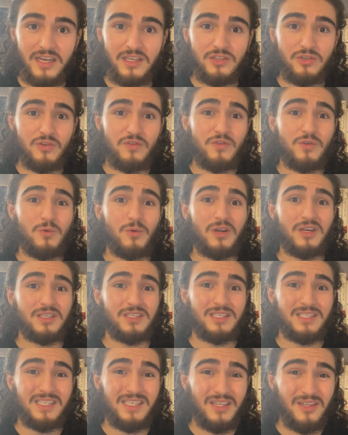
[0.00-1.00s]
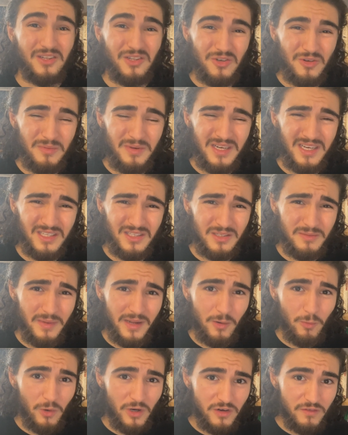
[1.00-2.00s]
So if you want to see a little bit into my
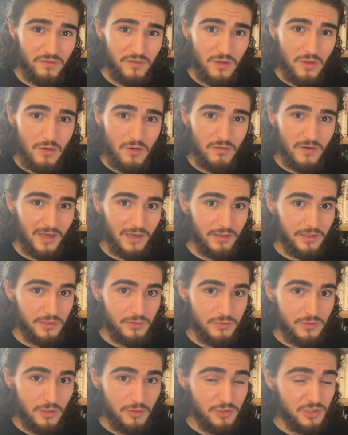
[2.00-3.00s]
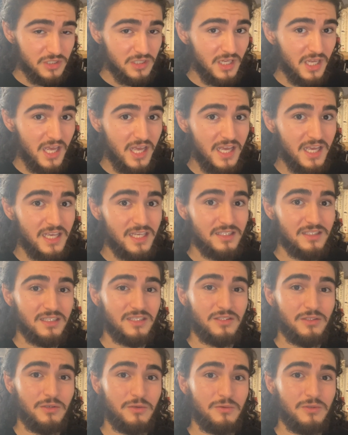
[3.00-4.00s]
workflow of how I use Notion,
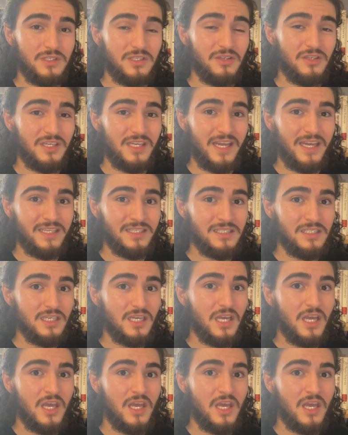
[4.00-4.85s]
stick tuned till the end.